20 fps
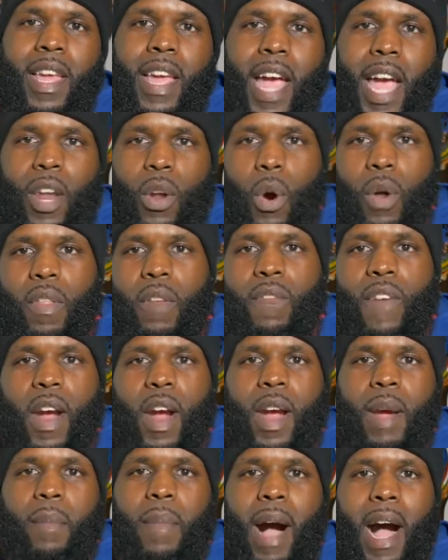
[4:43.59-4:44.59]
And on the
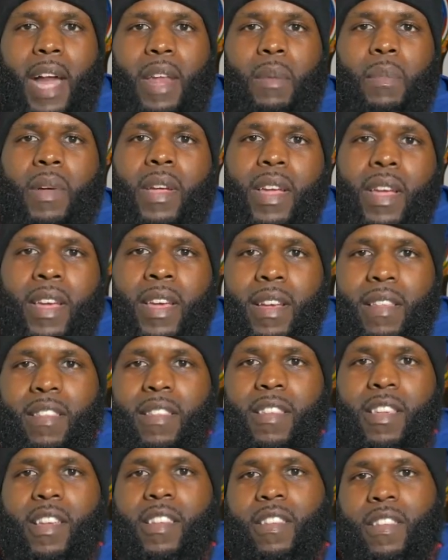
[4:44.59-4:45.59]
very bottom,
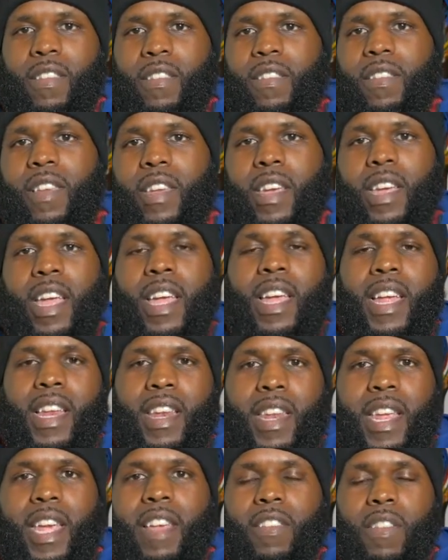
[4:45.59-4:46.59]
consistency
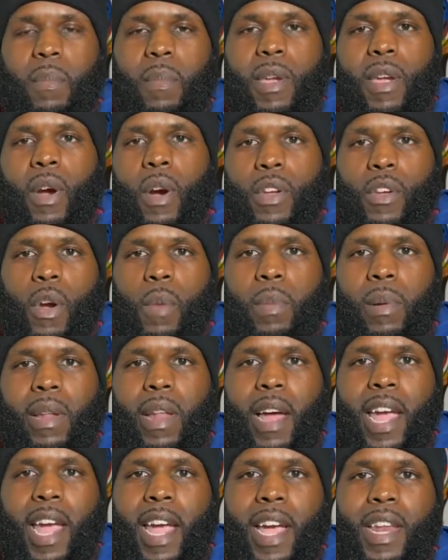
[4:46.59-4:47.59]
needs to be on your
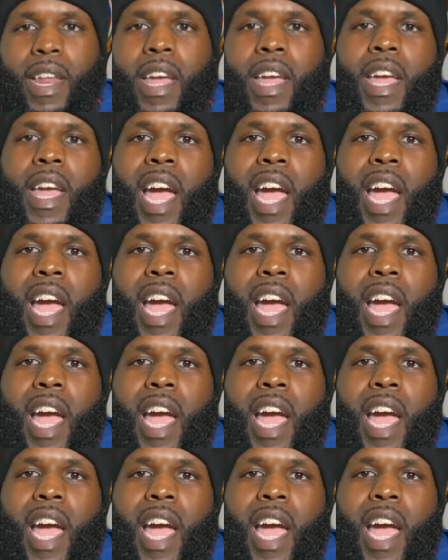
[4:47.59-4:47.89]
plan,